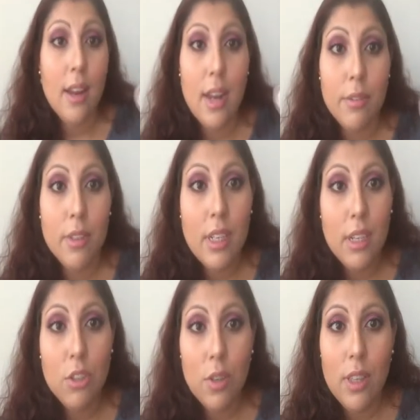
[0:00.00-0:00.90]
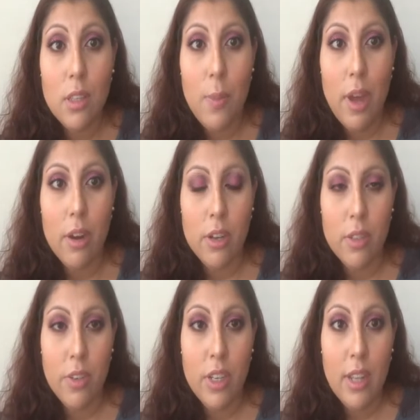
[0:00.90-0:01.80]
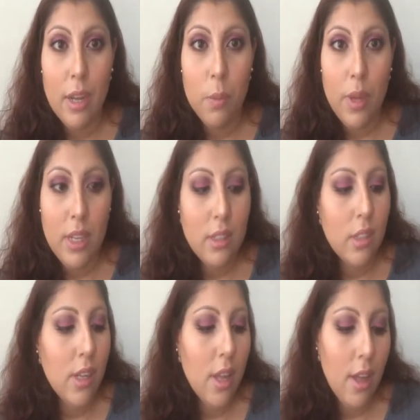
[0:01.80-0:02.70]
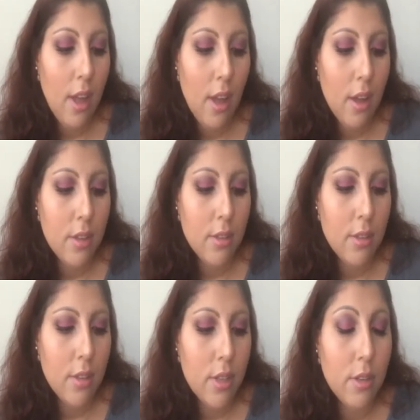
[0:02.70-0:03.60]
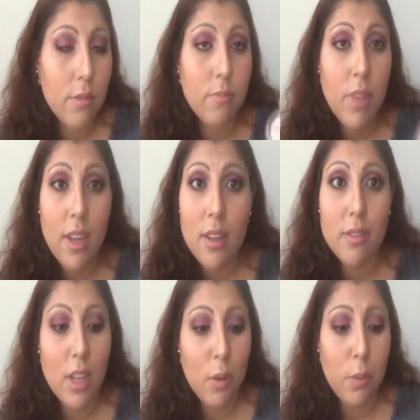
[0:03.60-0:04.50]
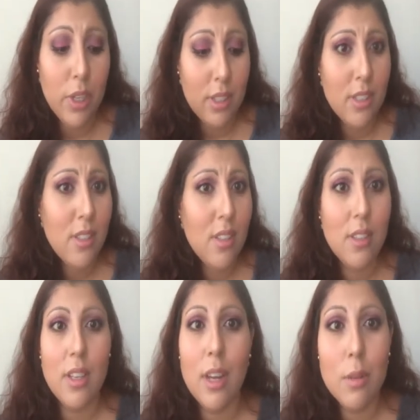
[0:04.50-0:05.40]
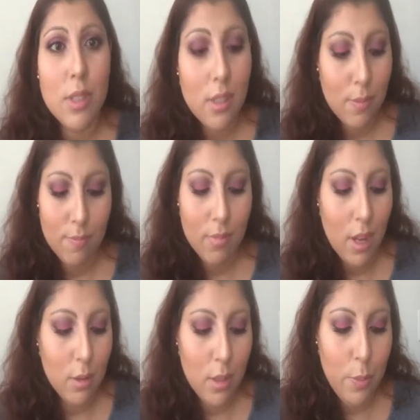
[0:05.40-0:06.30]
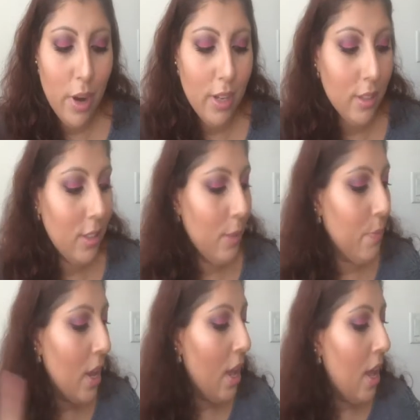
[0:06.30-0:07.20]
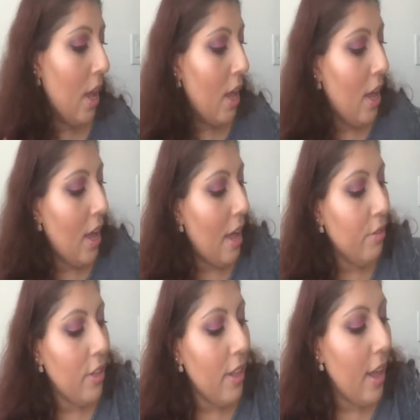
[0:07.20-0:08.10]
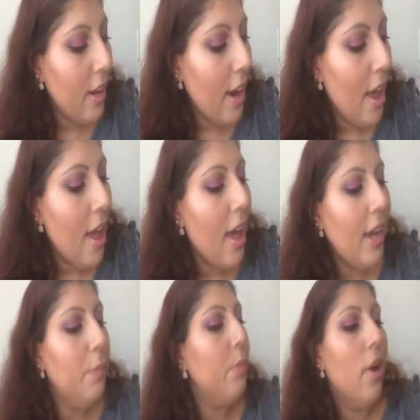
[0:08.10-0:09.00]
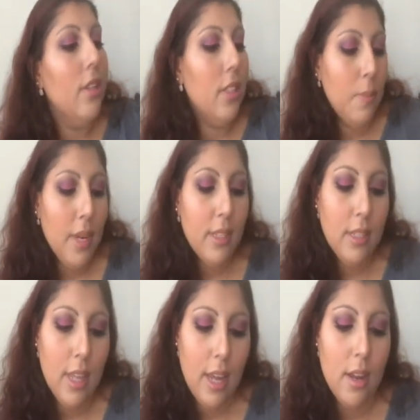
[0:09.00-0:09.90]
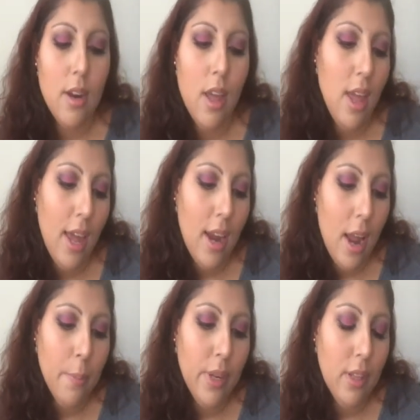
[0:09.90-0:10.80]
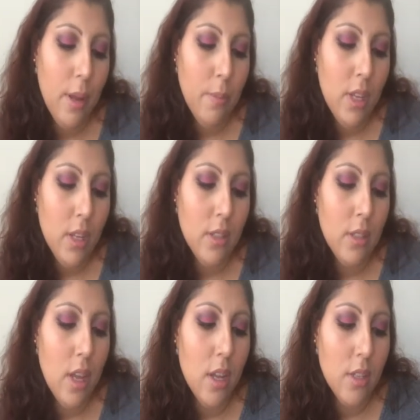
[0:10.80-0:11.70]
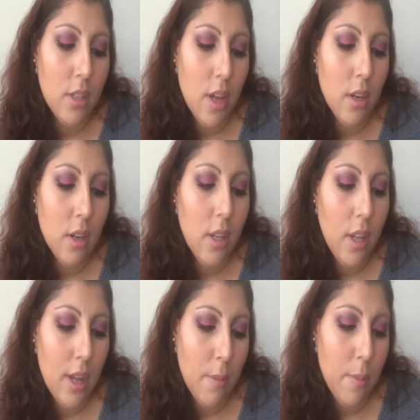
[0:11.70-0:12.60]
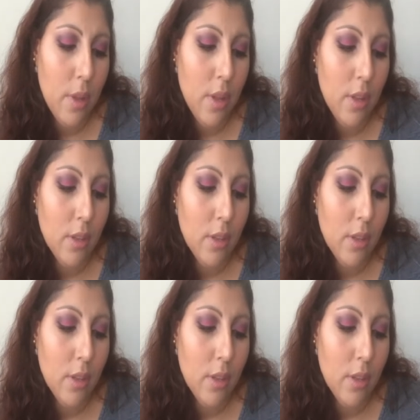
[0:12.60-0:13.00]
And I really enjoy this powder. It's very lightweight, and yeah, it worked instantly. I was surprised. After that, I bronzed my skin, and I picked up this Sun Club